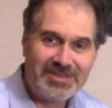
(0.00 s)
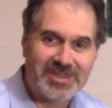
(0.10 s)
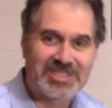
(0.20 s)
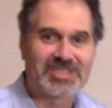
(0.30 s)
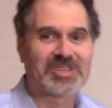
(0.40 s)

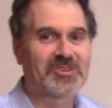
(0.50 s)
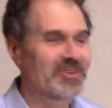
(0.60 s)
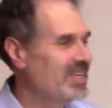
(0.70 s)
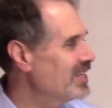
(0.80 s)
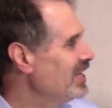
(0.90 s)
which is a
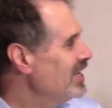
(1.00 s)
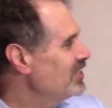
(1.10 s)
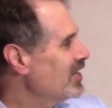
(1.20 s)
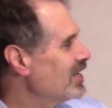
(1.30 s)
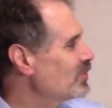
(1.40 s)
great
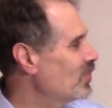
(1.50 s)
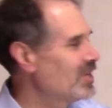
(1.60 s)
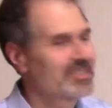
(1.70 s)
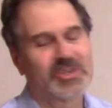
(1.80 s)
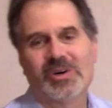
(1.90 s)
jazz
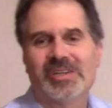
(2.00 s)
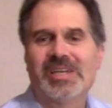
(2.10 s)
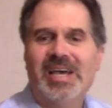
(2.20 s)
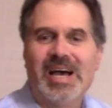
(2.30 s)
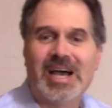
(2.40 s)
waltz
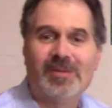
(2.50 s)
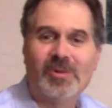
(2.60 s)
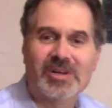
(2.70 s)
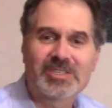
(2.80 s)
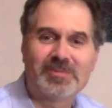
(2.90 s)
called I'm
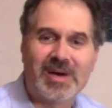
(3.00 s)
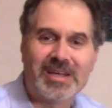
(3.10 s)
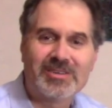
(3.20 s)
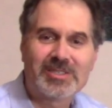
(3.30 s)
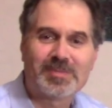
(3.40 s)
All
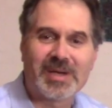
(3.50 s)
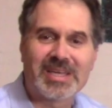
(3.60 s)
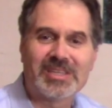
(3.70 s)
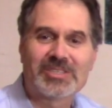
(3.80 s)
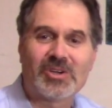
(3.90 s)
Smiles by
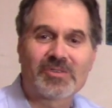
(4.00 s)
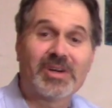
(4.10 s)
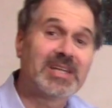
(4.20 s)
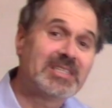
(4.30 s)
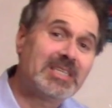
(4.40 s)
the
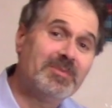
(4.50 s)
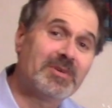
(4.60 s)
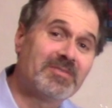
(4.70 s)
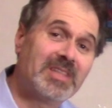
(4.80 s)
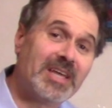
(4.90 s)
songwriting team
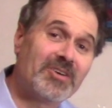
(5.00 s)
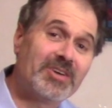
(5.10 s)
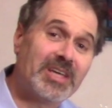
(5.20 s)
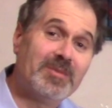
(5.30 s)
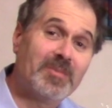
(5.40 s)
of
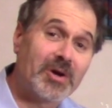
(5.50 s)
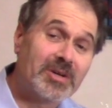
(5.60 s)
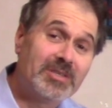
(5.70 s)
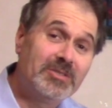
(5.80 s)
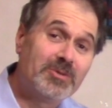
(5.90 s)
Leonard and
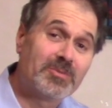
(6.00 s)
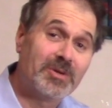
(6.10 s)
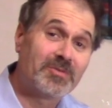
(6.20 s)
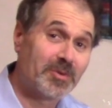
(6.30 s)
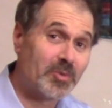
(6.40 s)
Martin, who
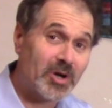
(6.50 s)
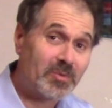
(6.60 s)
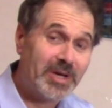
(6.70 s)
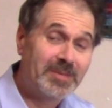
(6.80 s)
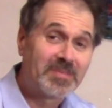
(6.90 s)
wrote for
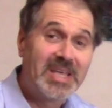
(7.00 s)
Broadway.